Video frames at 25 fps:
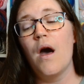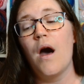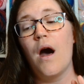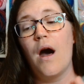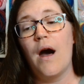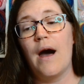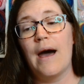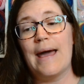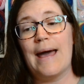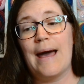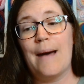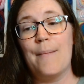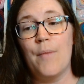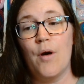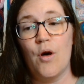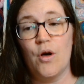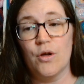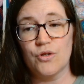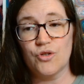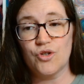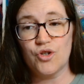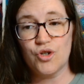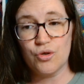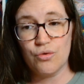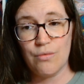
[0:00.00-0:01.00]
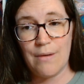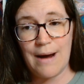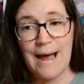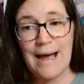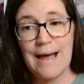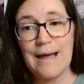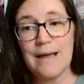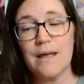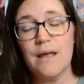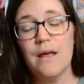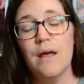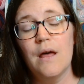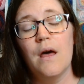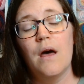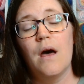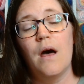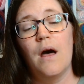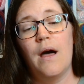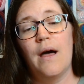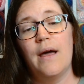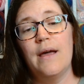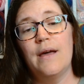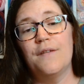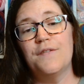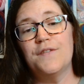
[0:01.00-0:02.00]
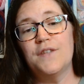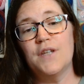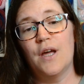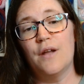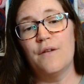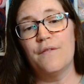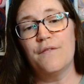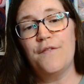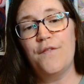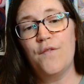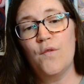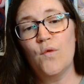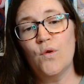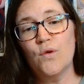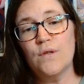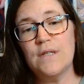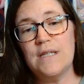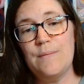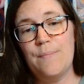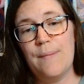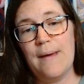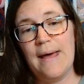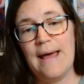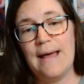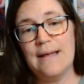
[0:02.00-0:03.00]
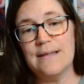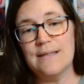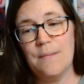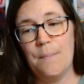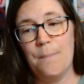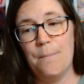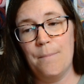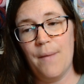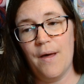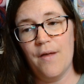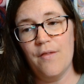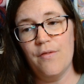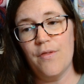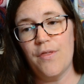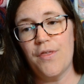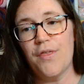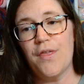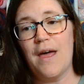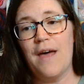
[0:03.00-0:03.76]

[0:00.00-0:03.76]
I am on track. I have done 40 pairs a month,